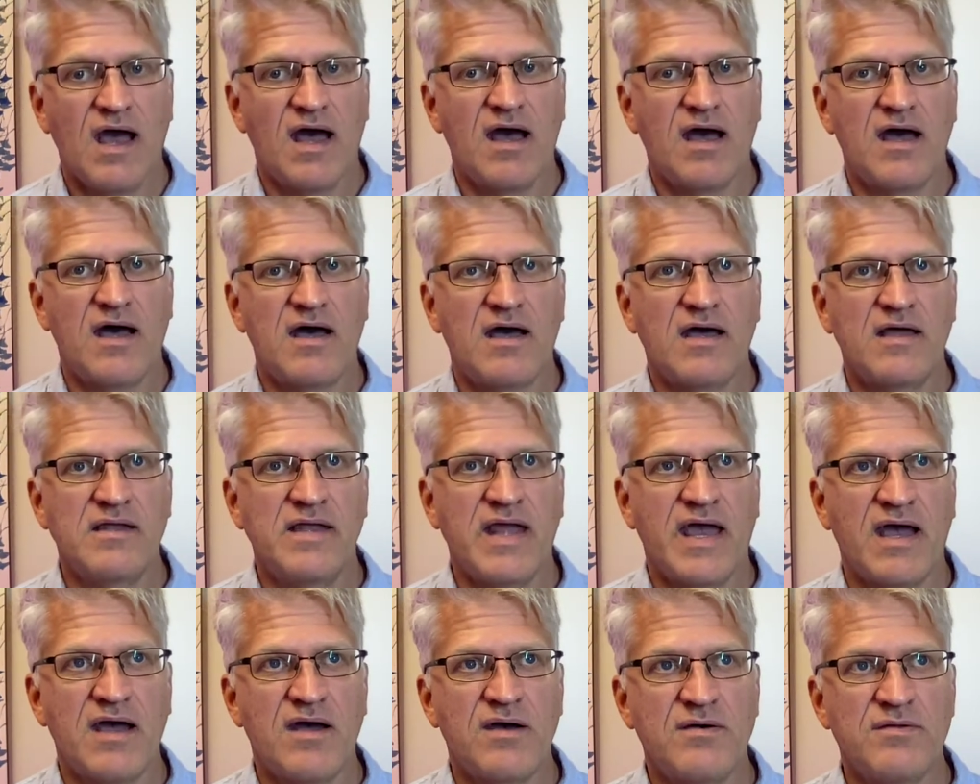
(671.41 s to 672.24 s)

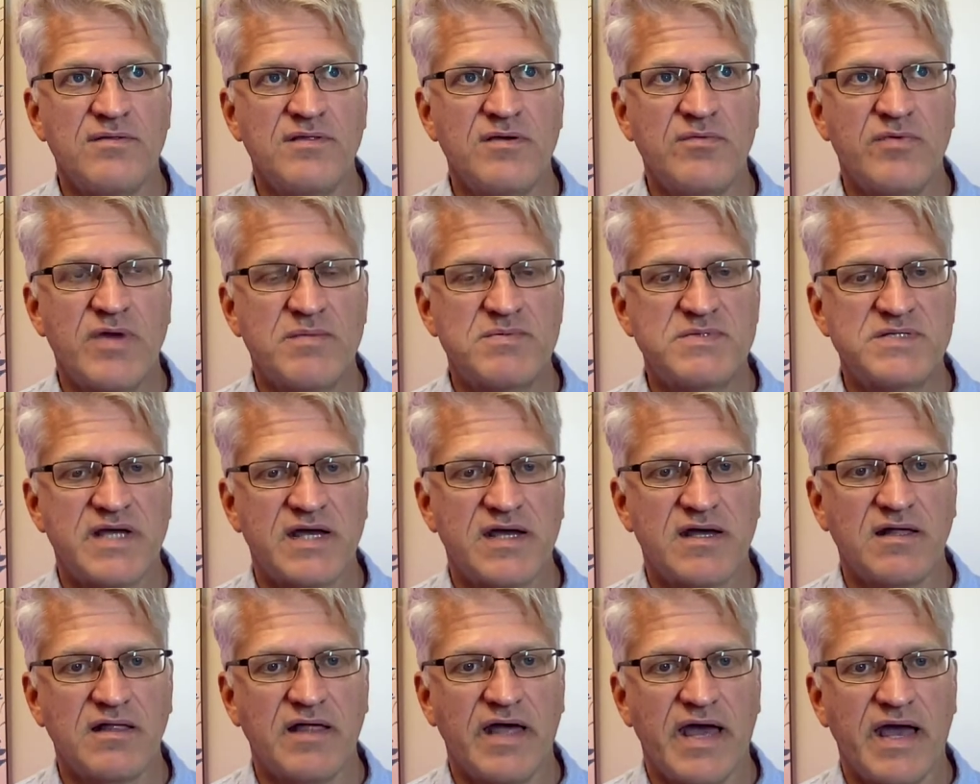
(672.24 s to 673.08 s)
Now the
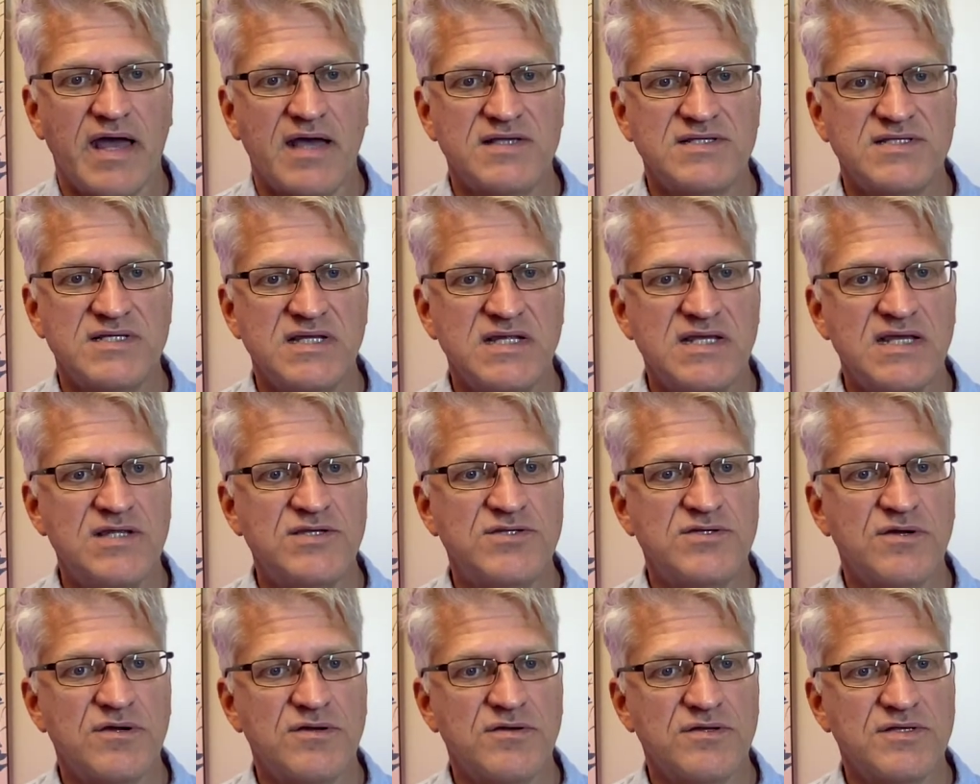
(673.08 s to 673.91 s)
reptile has an
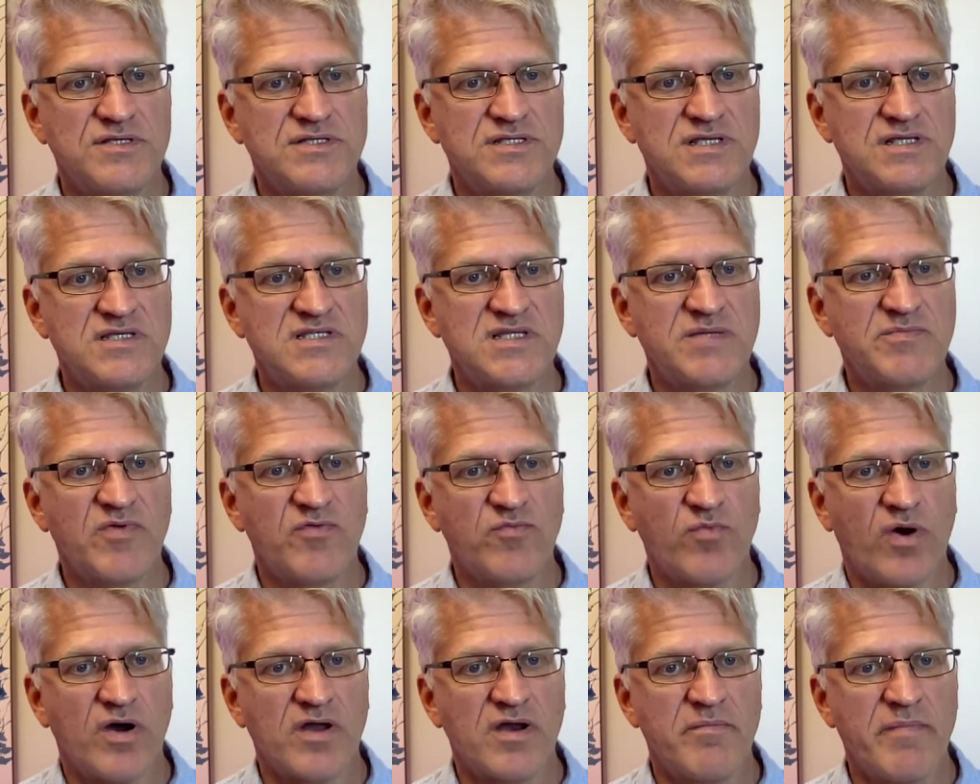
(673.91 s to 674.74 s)
internal system
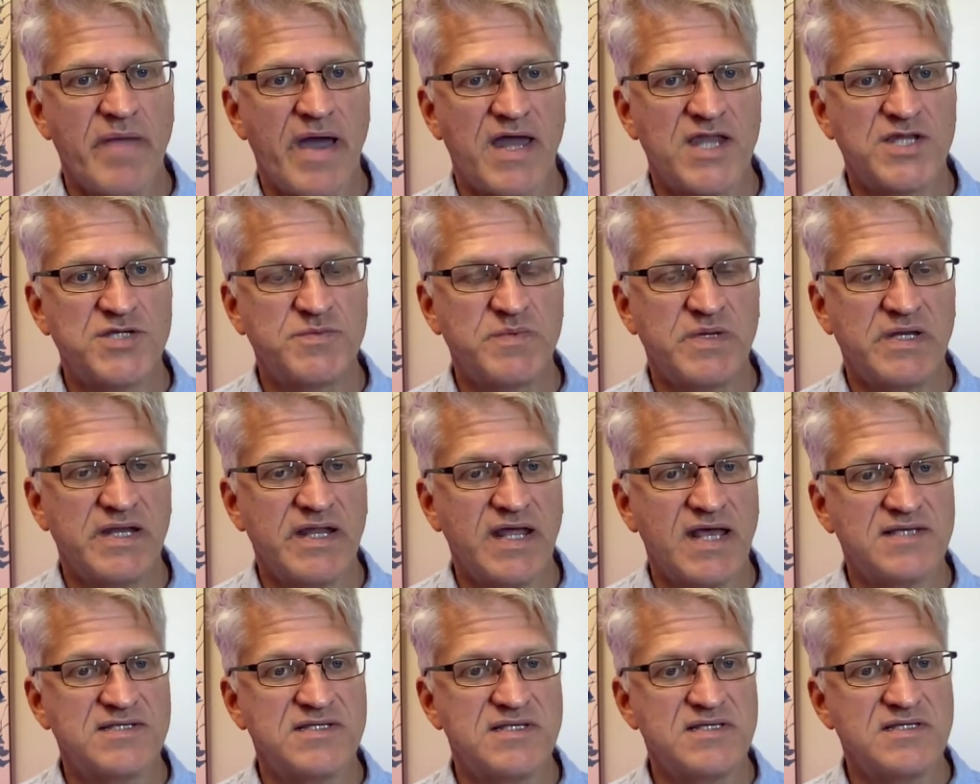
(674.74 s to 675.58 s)
of water management and
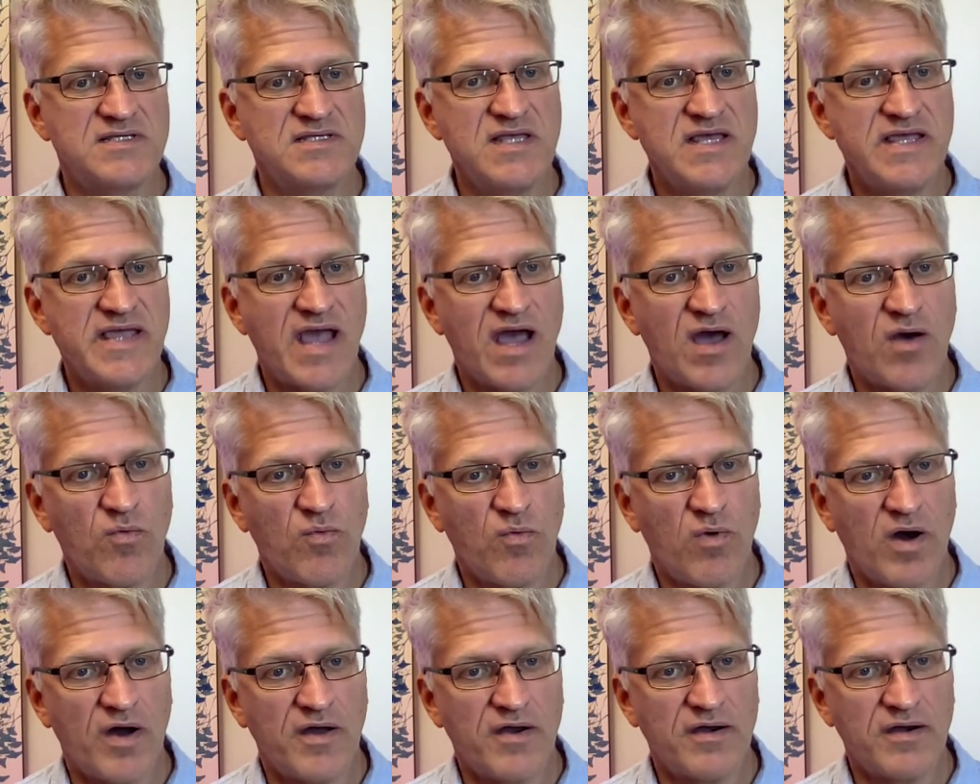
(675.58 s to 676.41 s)
has to seek out
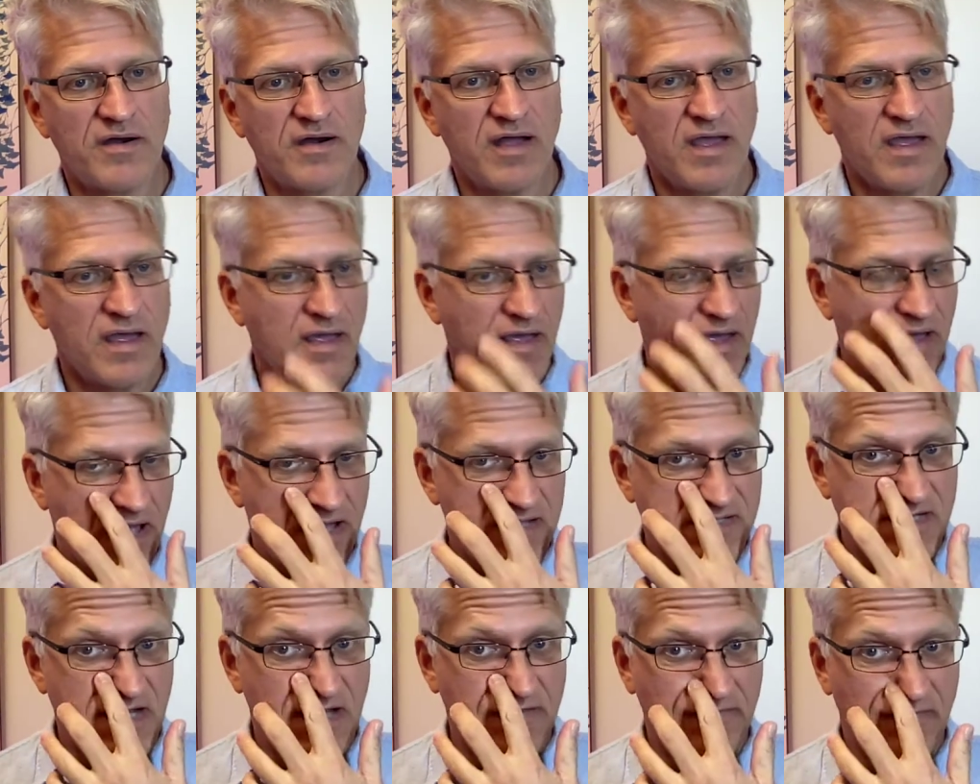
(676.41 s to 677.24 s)
water,
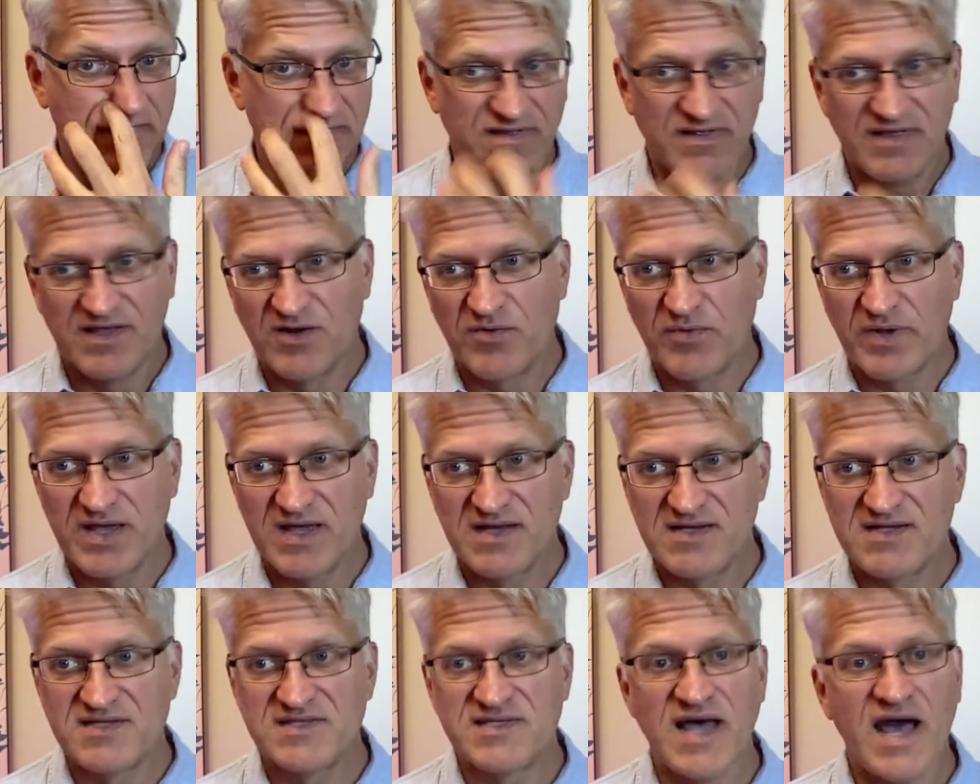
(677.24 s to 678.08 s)
has to have, in a way, a
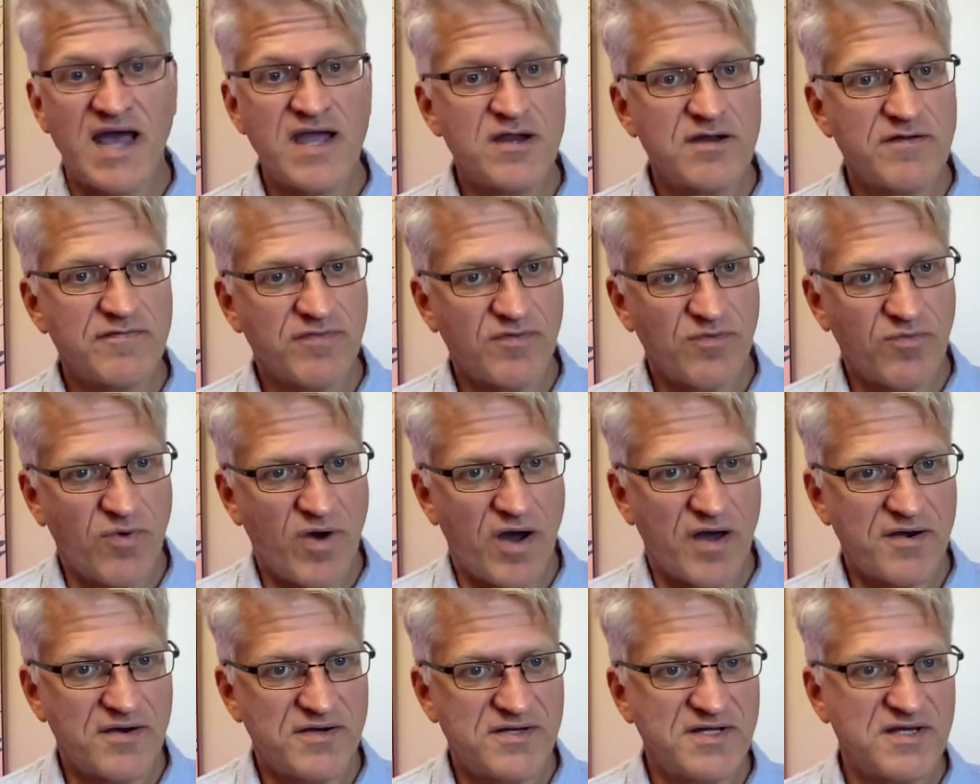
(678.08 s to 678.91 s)
desire for
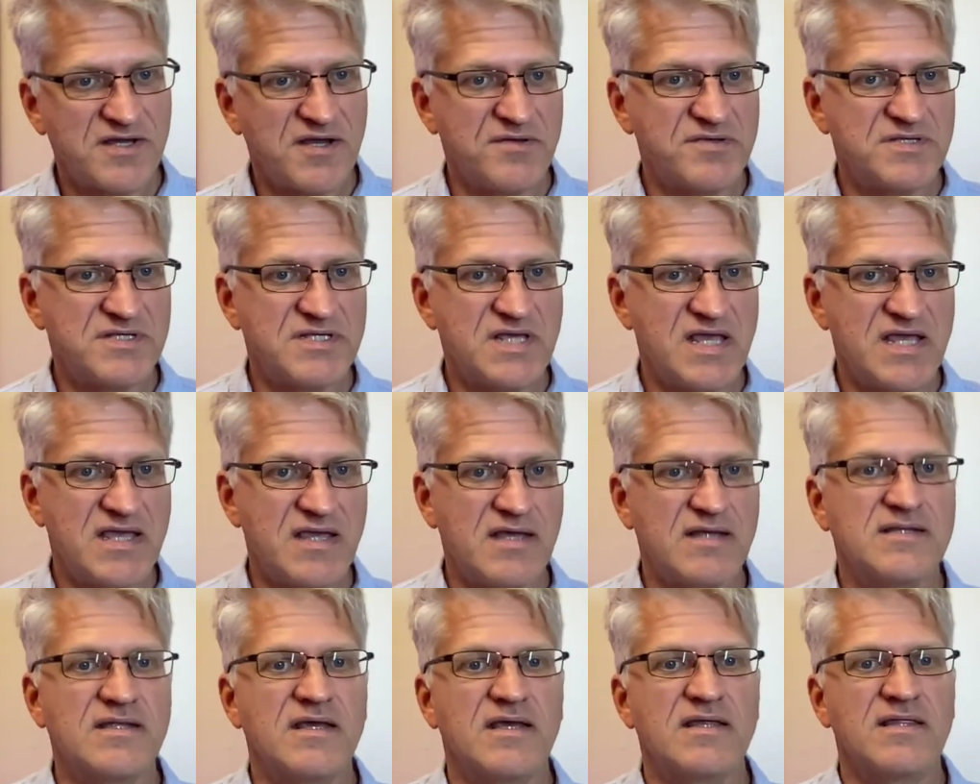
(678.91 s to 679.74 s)
water to go seek
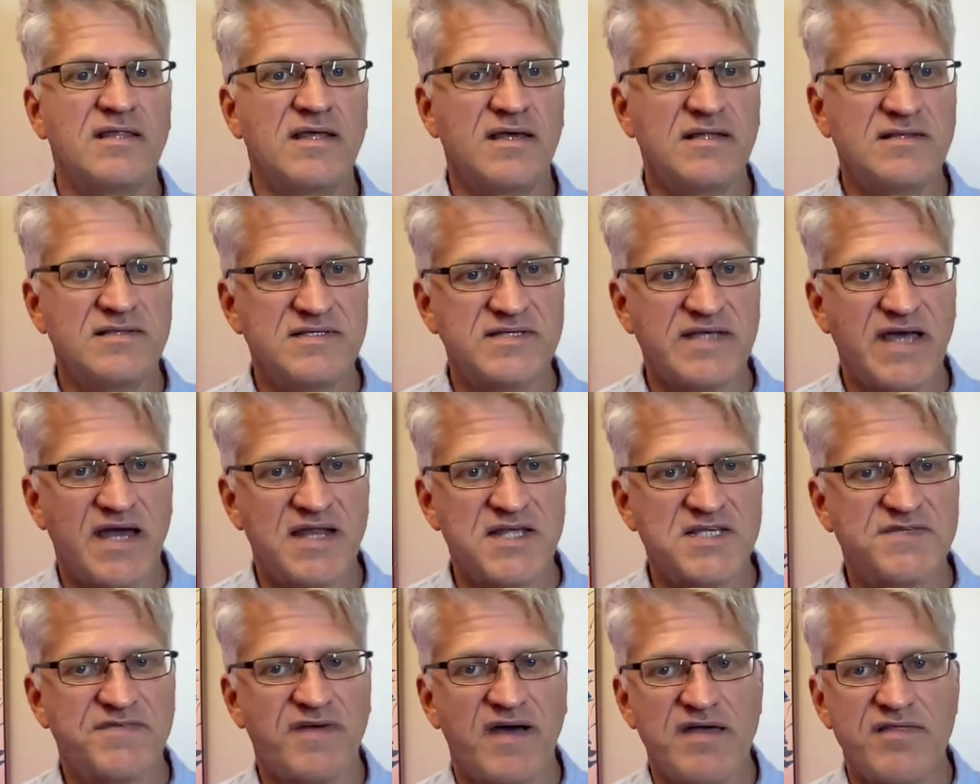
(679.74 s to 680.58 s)
it and then
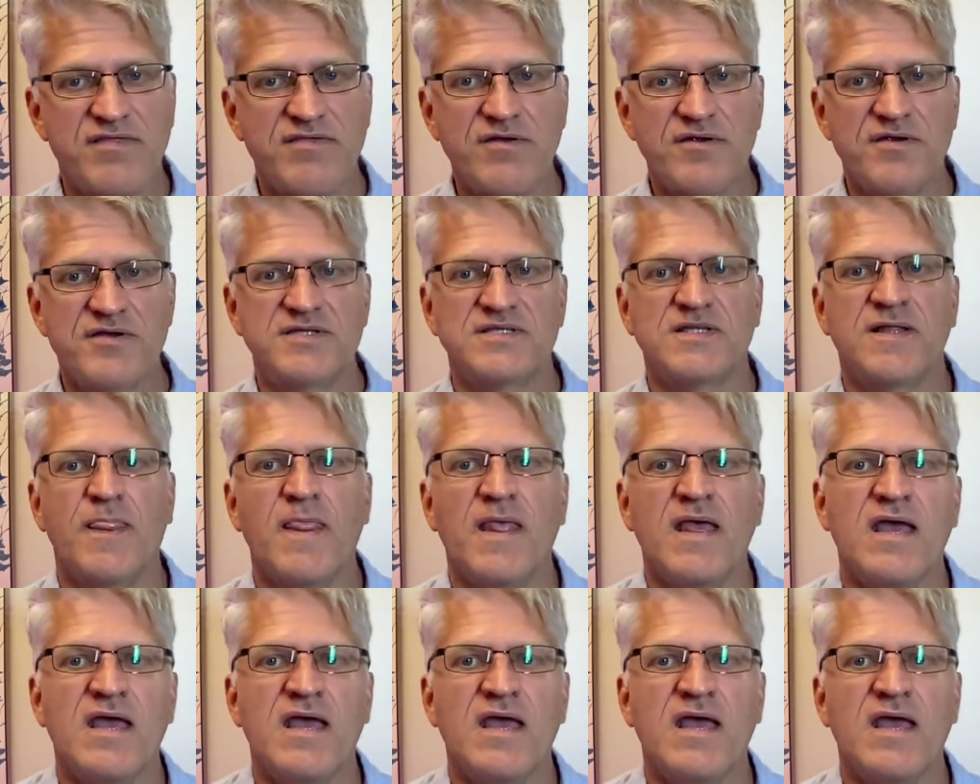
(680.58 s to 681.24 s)
satisfy thirst.